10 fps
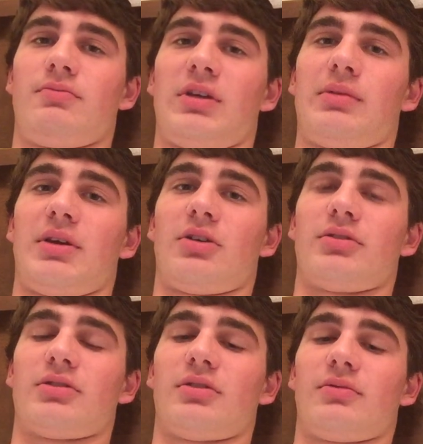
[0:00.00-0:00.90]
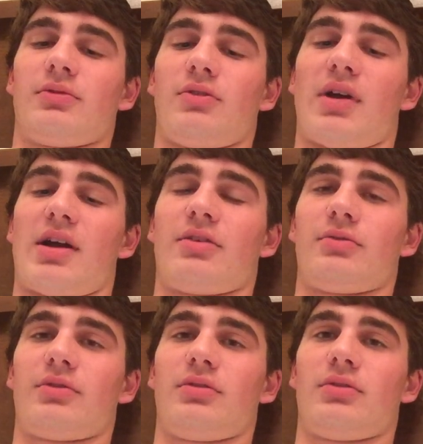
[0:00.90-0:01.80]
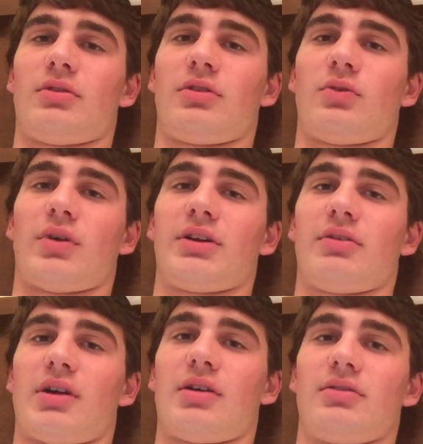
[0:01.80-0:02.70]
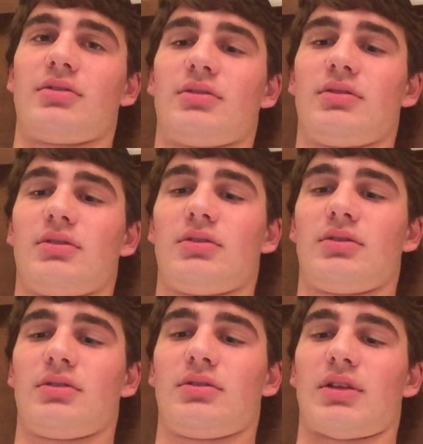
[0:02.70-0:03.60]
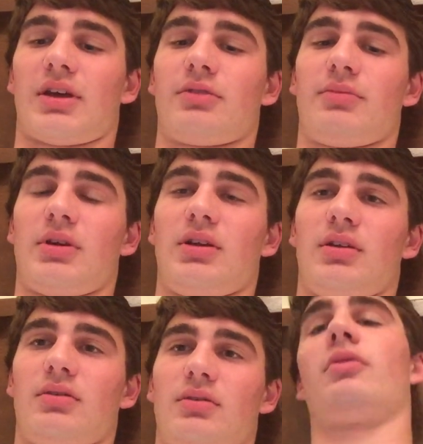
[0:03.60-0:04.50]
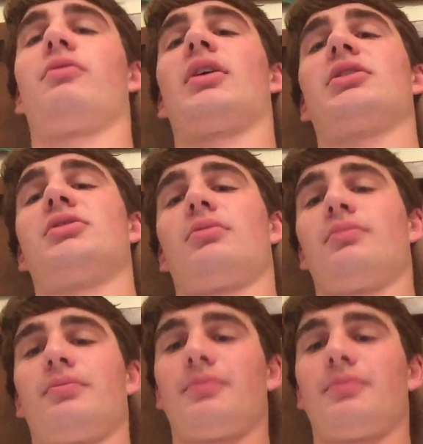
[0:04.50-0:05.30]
beaming onto the ground with the wet ground. That could be reflection.